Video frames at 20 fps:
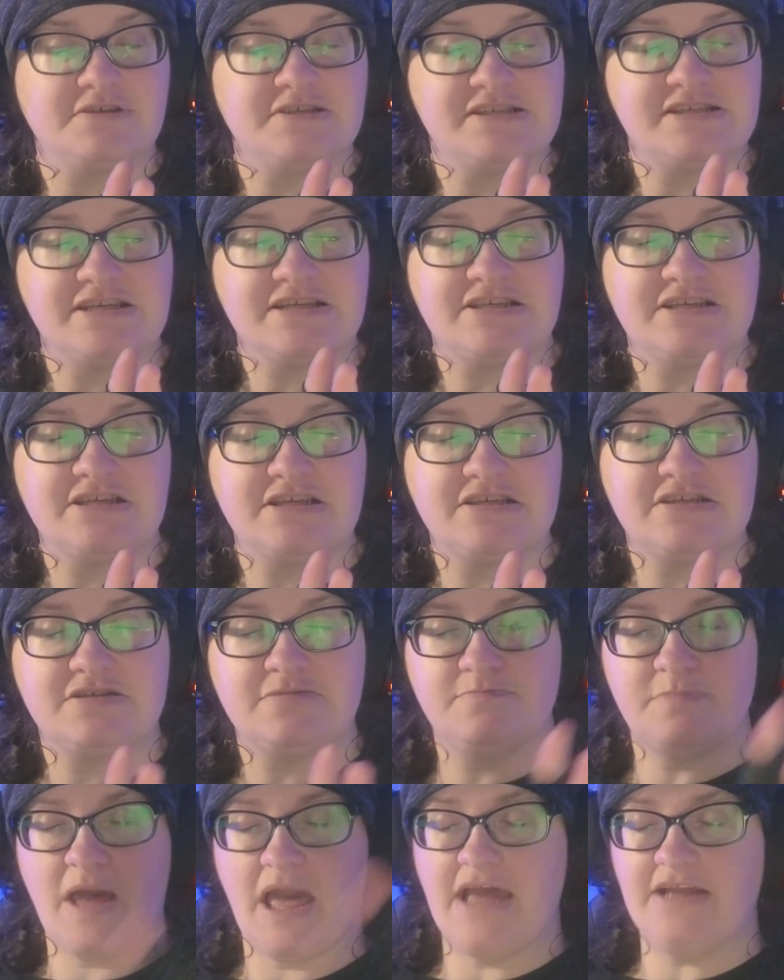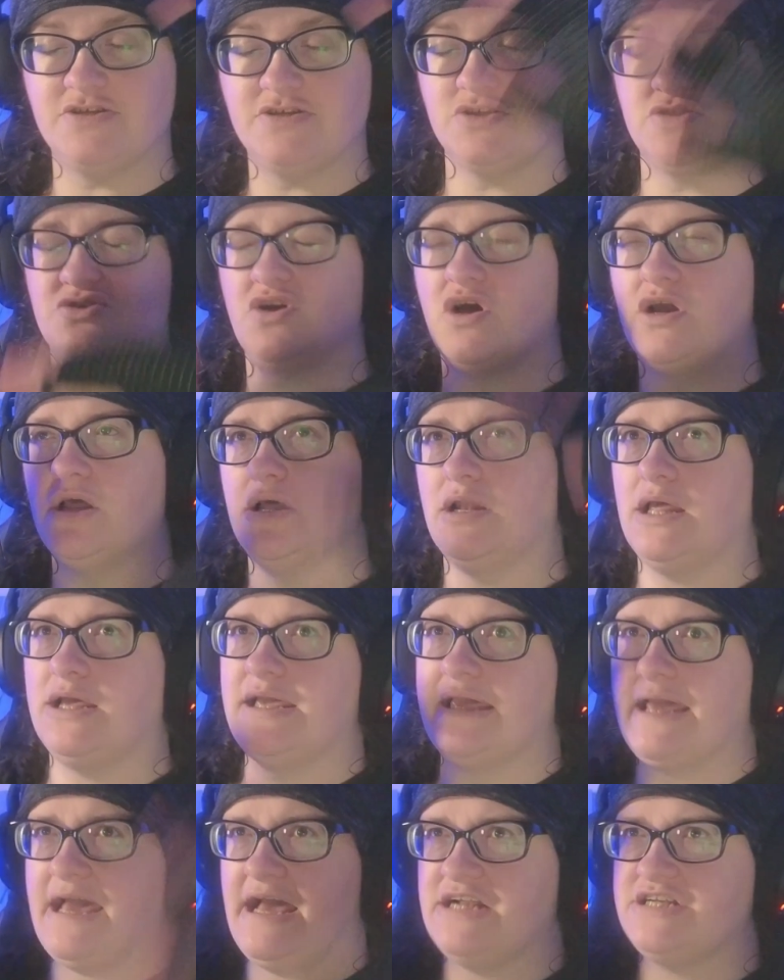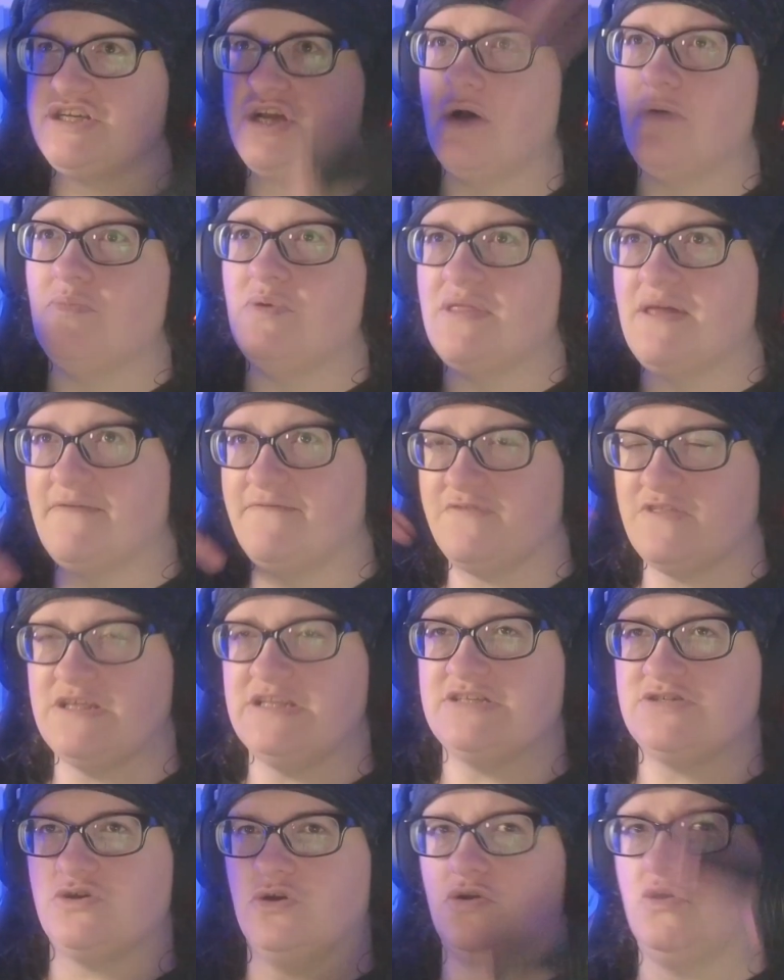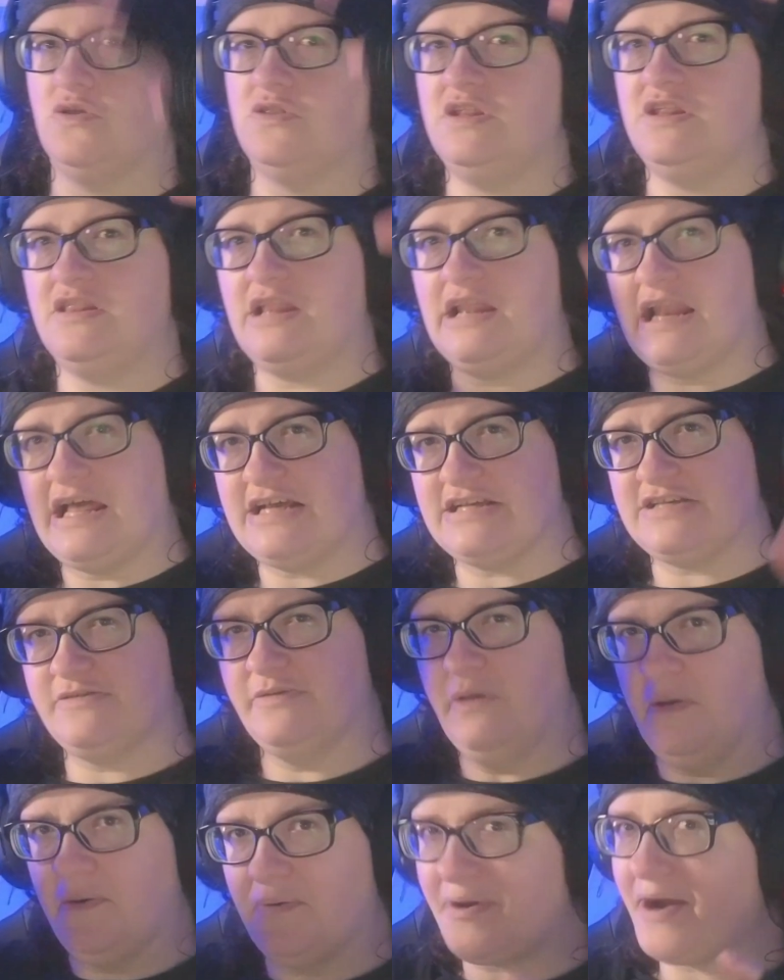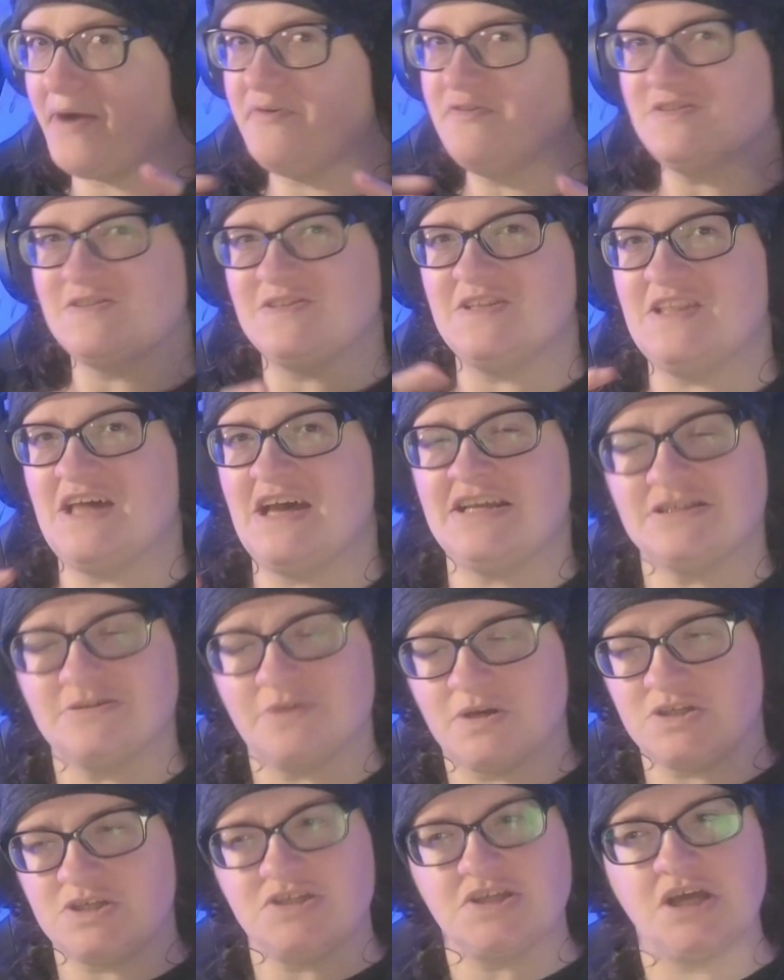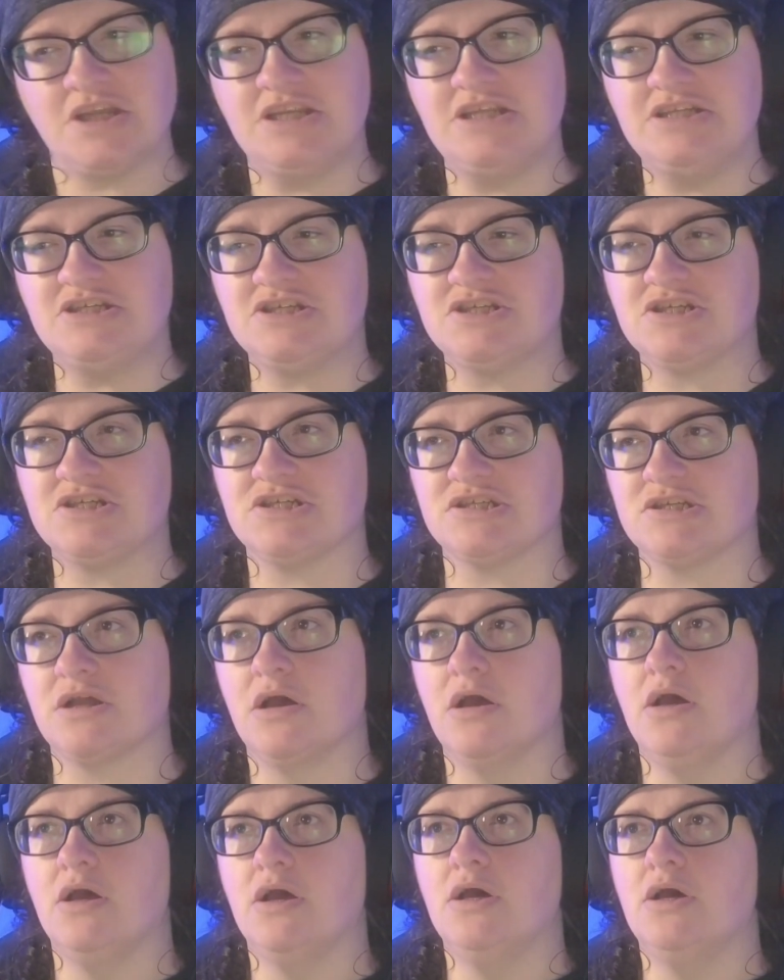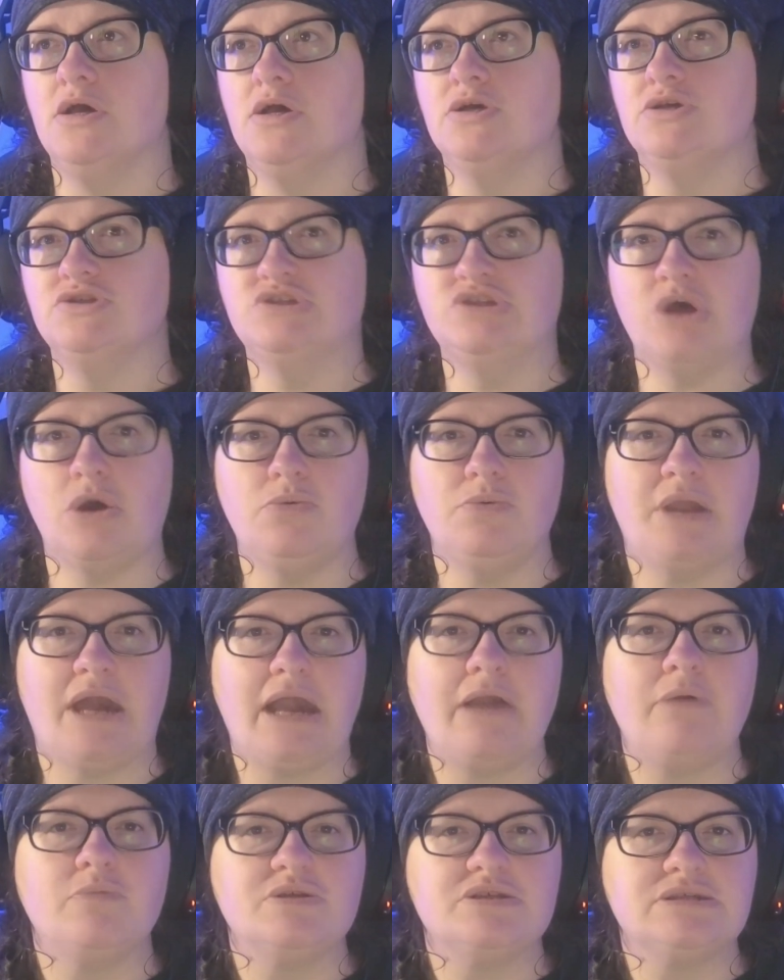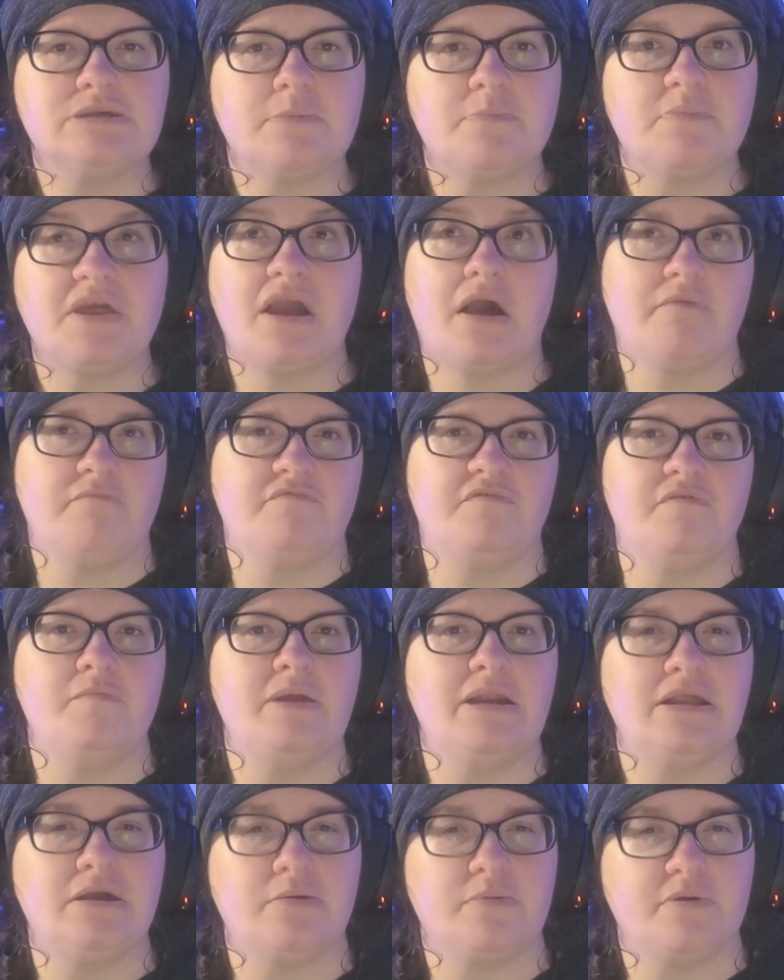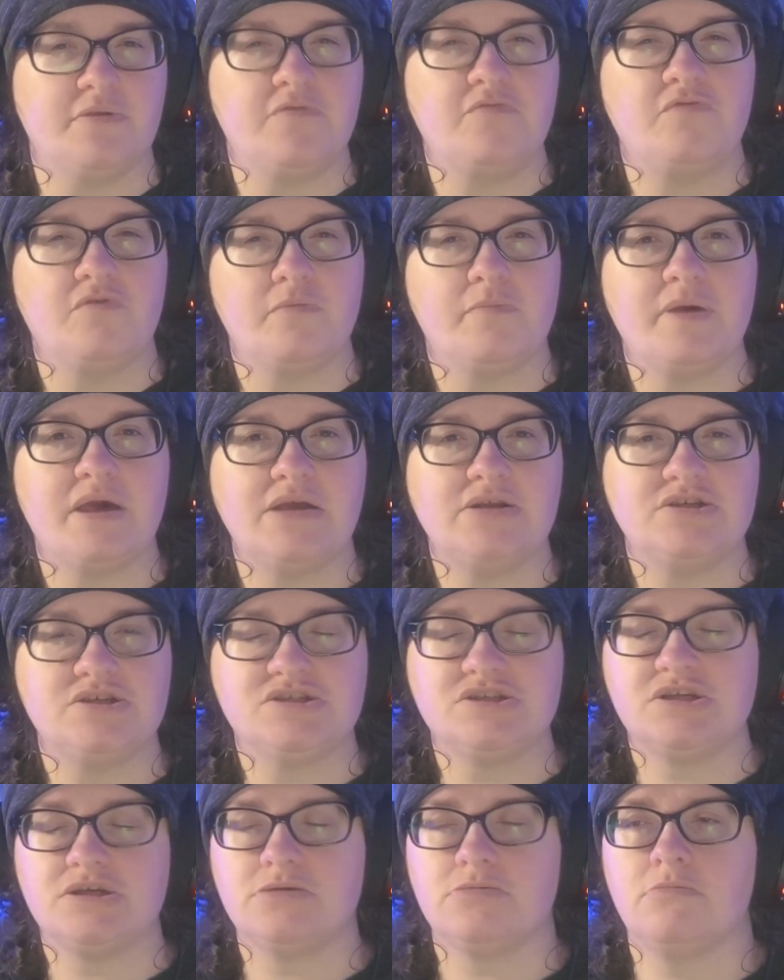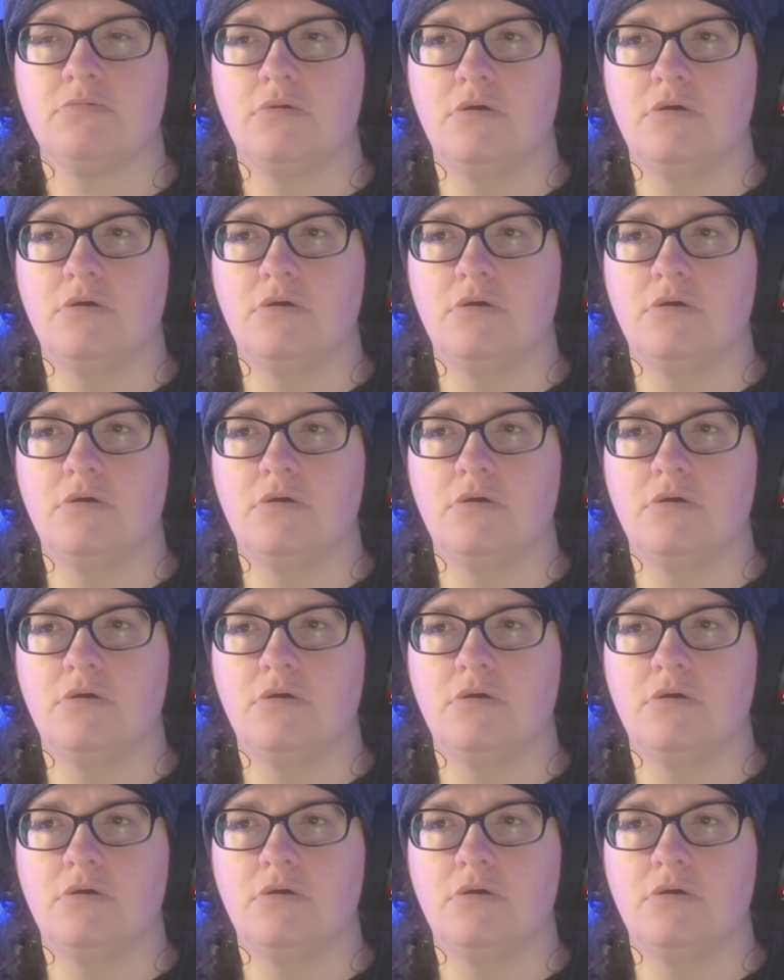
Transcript: This is my head trying to like catch up with everything that's gone on in the last few hours and that. So I need to just zone out with something I'm familiar with for a bit, just to